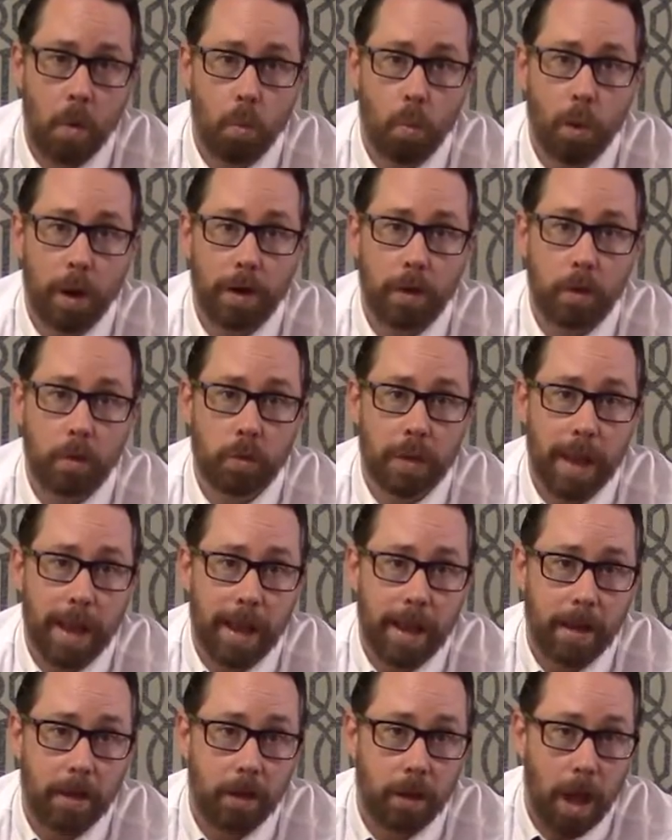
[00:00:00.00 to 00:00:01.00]
where you
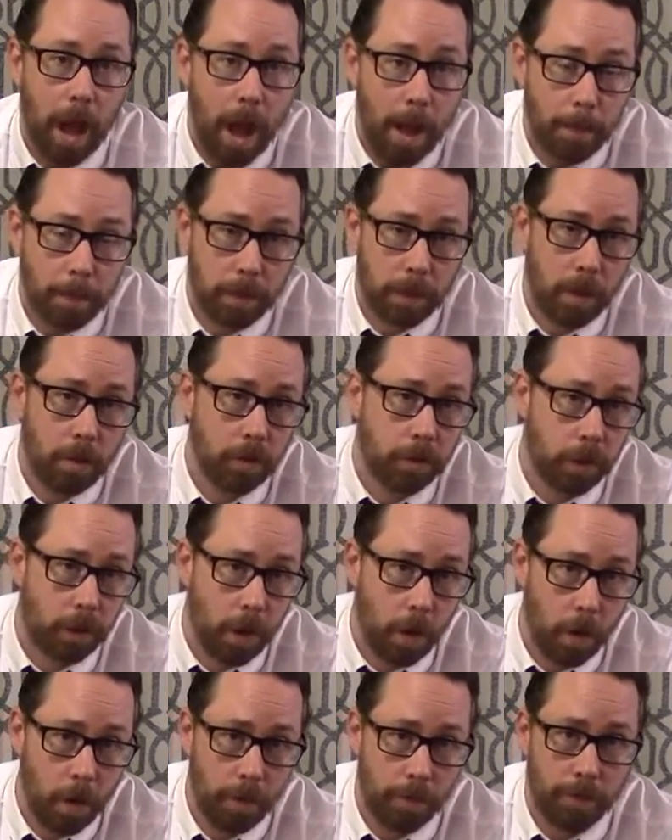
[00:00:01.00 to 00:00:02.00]
can upload
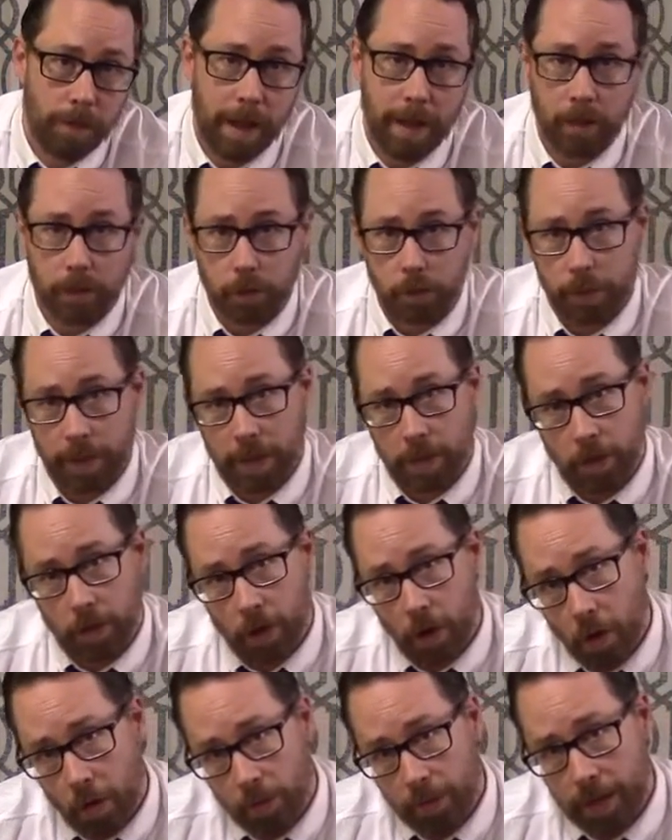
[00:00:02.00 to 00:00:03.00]
your own files, create
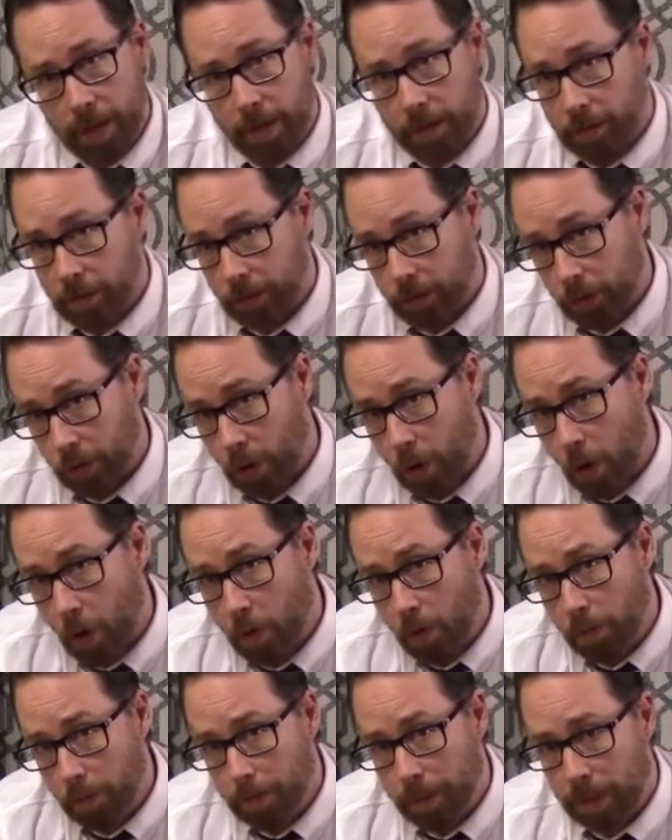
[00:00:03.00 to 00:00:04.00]
your own characters, your
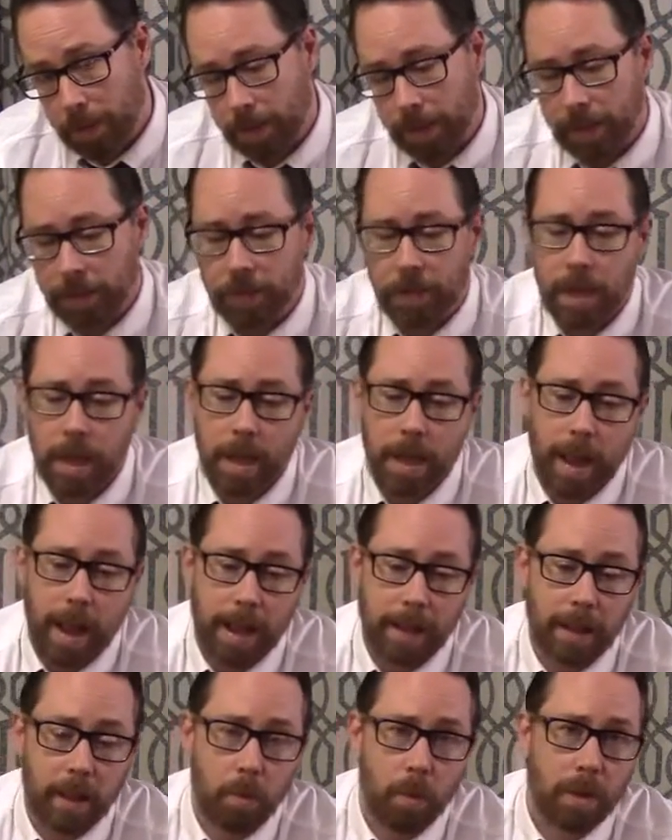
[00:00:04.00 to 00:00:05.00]
own buildings,
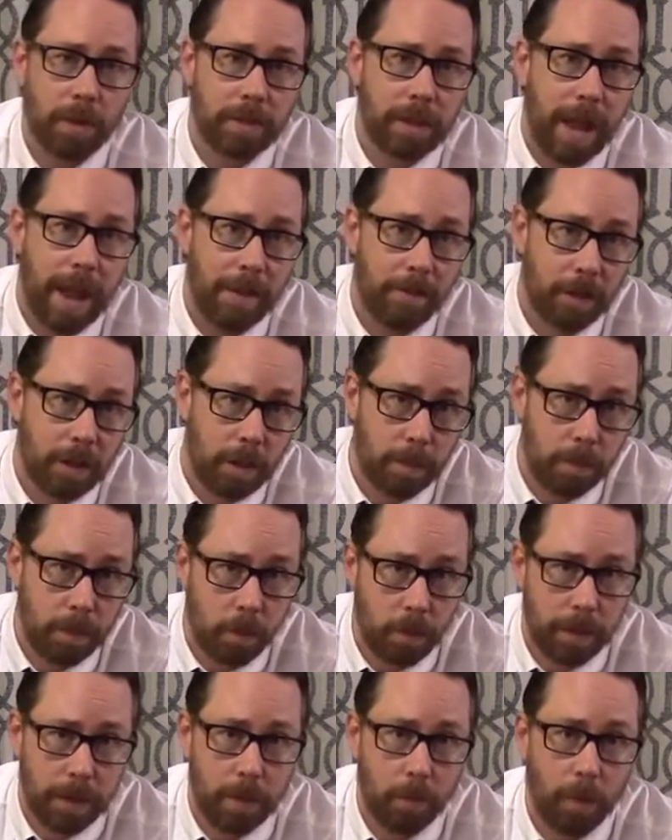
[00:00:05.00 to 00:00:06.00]
and they want to have a
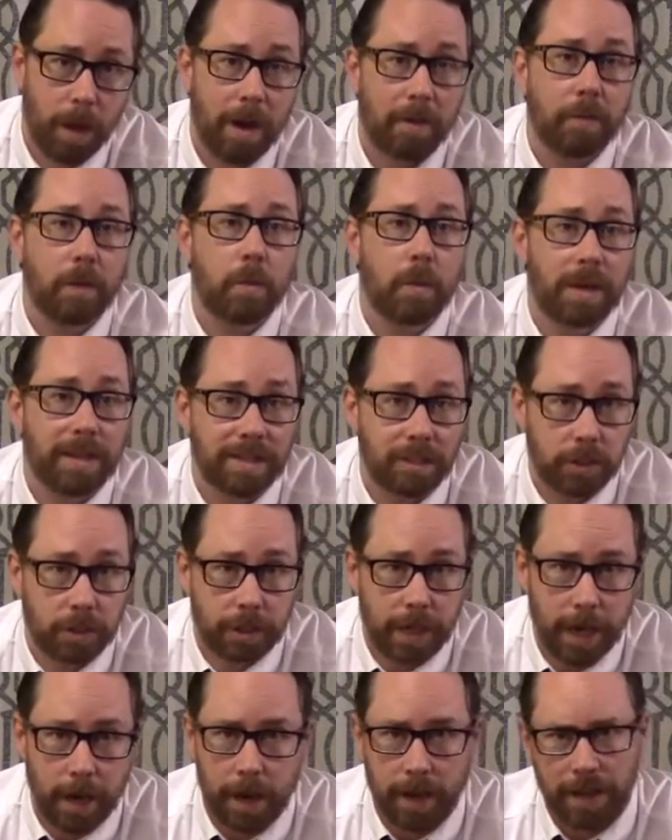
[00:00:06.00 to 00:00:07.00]
community where everyone is
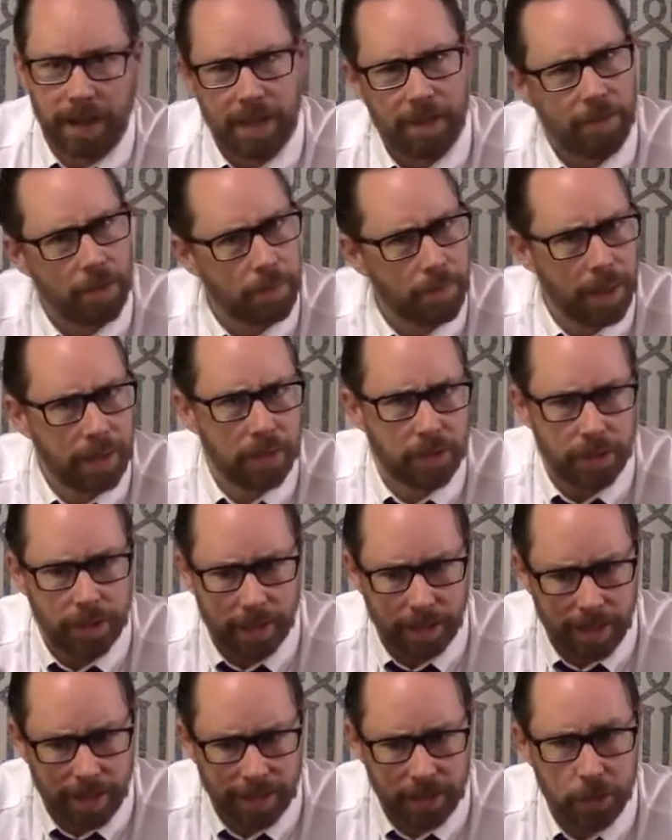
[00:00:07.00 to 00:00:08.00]
sharing. They even mentioned
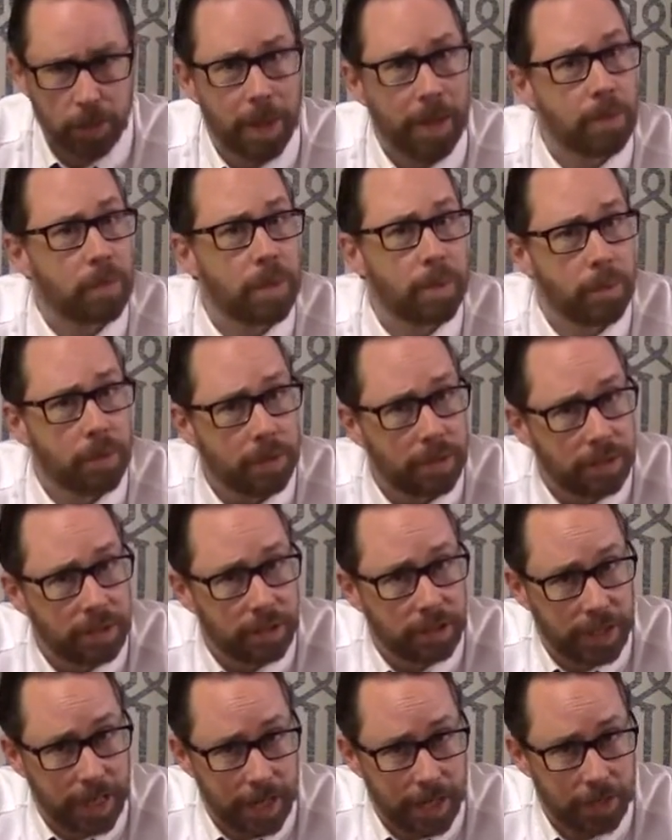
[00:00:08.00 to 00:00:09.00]
that they expect people to
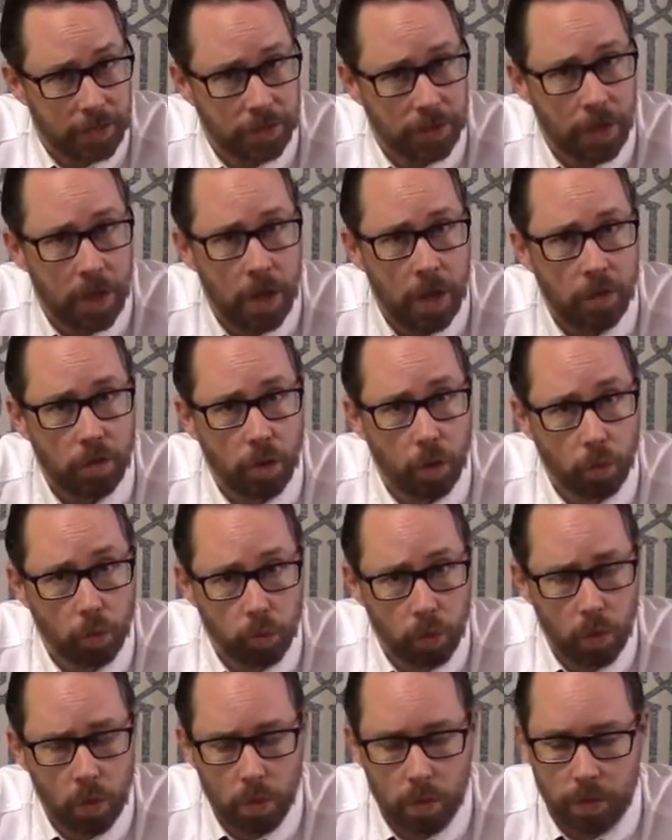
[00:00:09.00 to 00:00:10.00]
change the
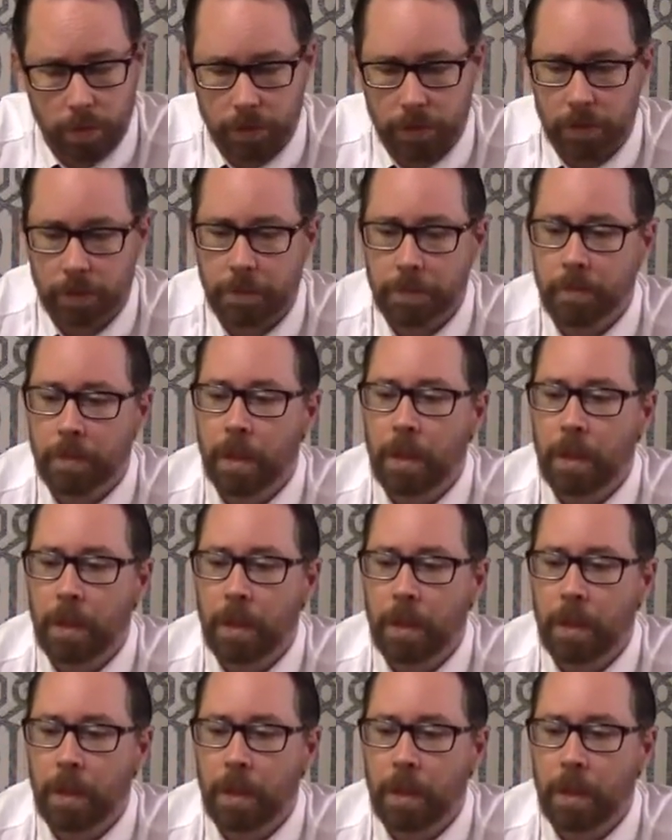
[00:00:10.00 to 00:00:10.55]
rules.